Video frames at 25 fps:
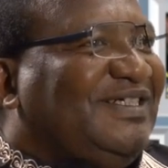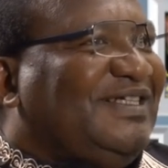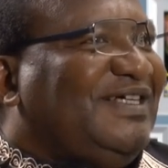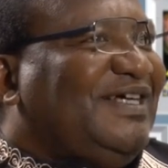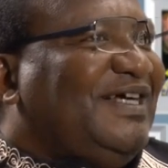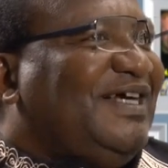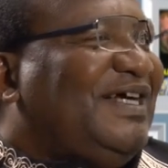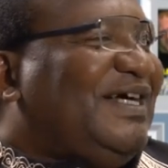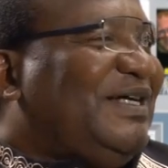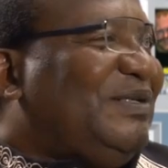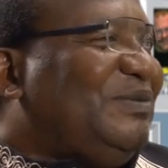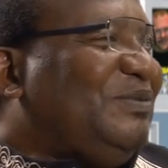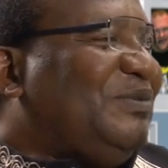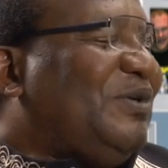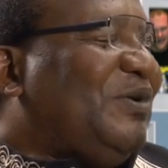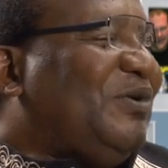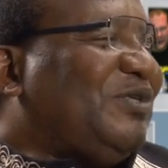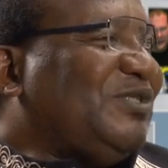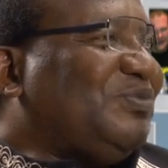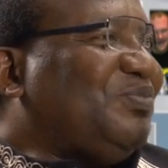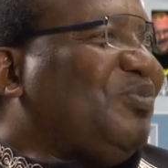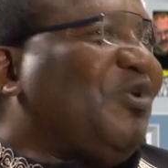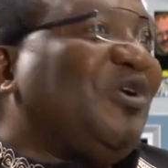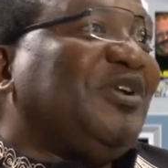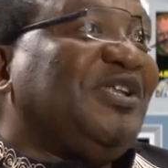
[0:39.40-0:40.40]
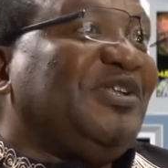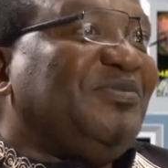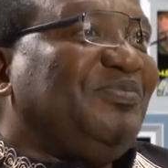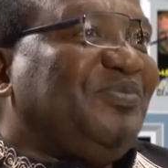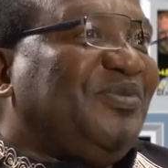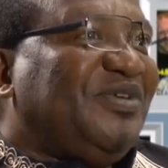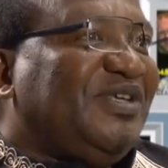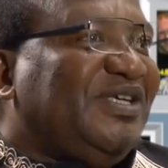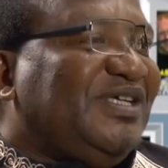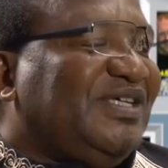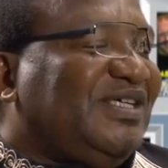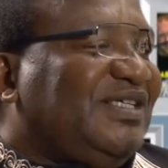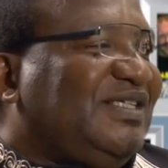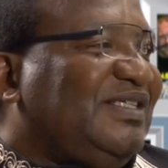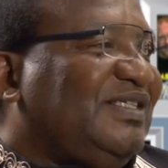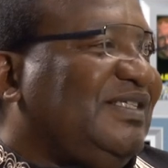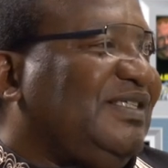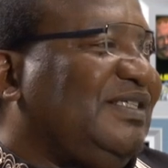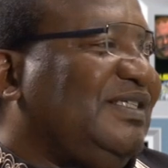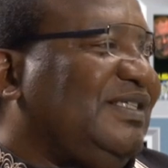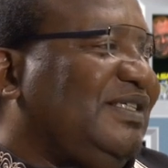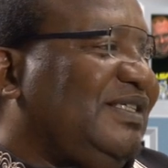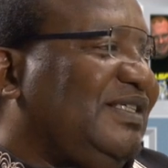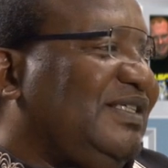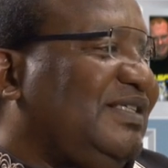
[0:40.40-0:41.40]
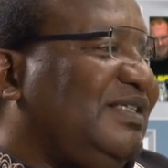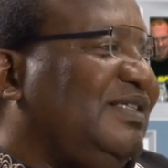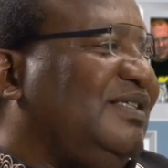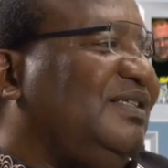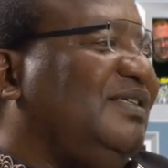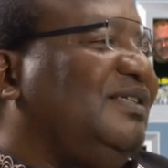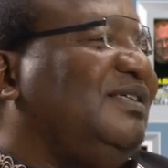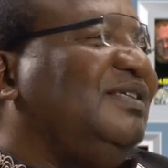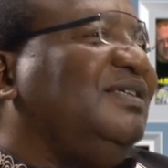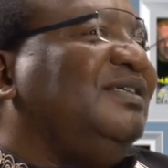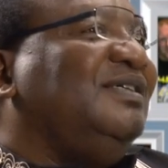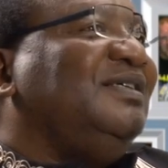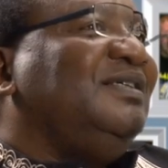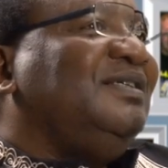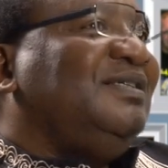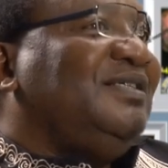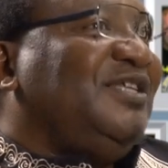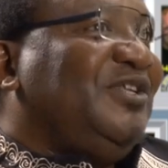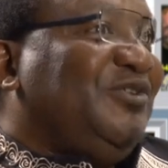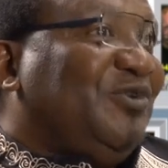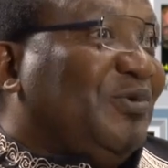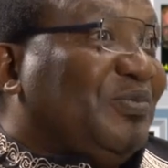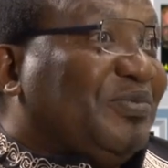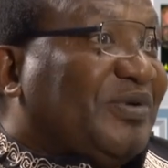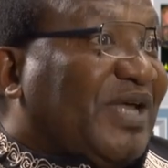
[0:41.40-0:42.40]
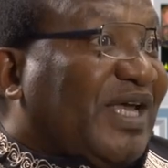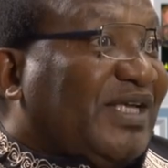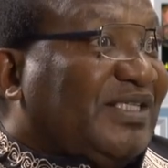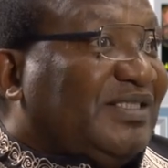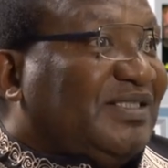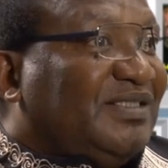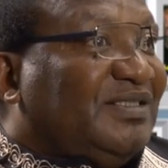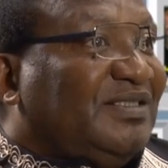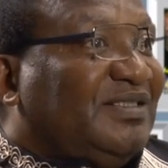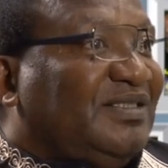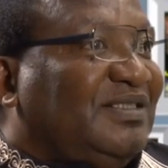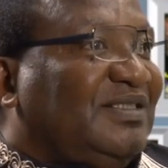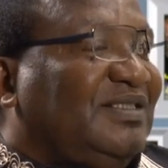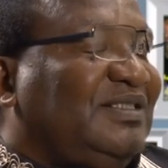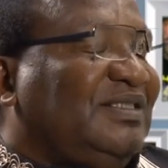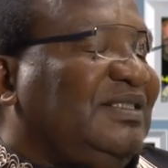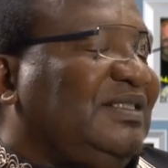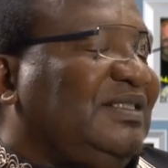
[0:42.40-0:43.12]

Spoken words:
I was born in P, in New Brighton.